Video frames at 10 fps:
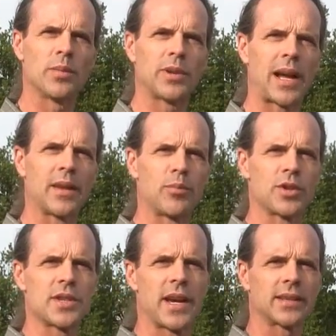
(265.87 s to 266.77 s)
apply the
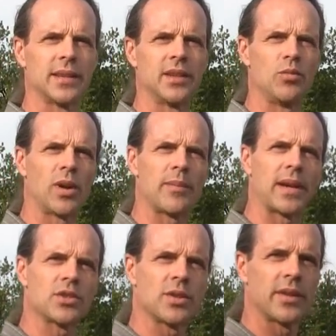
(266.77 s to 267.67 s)
protectant, you wanna
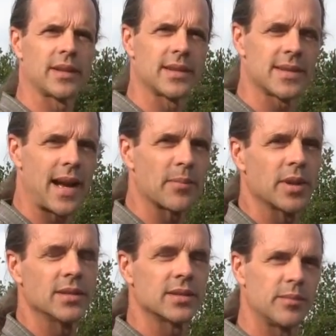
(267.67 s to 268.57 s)
make sure that the top
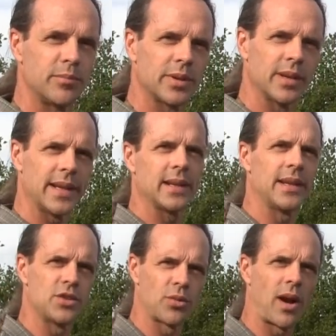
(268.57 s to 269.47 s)
is
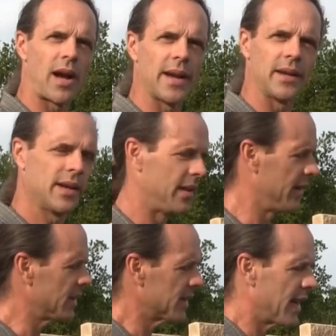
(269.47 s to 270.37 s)
completely dry.
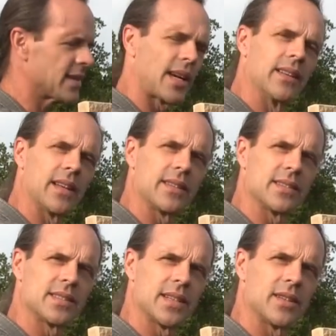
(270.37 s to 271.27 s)
In this case, I let
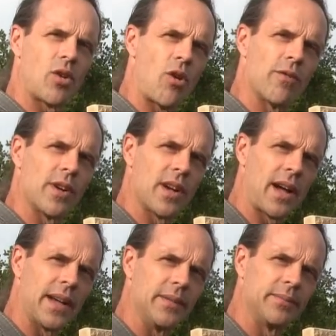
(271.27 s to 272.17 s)
this sit
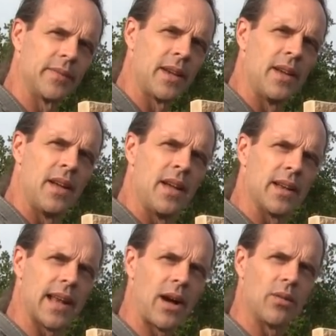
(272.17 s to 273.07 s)
overnight.
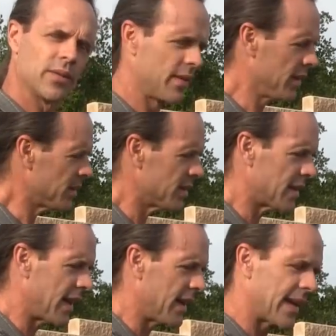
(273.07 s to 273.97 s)
Now, this is
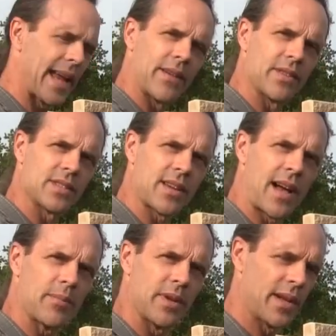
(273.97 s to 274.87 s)
a canvas
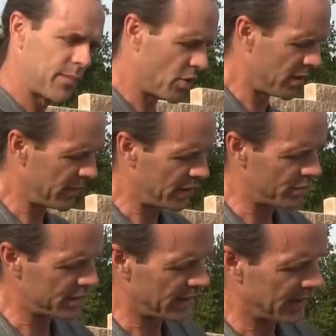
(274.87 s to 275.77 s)
top, and I'm going to be
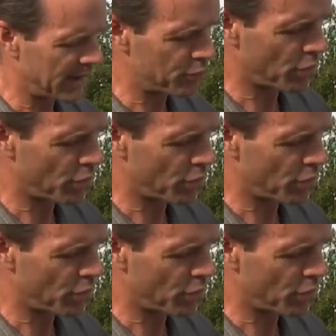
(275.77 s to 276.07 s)
using a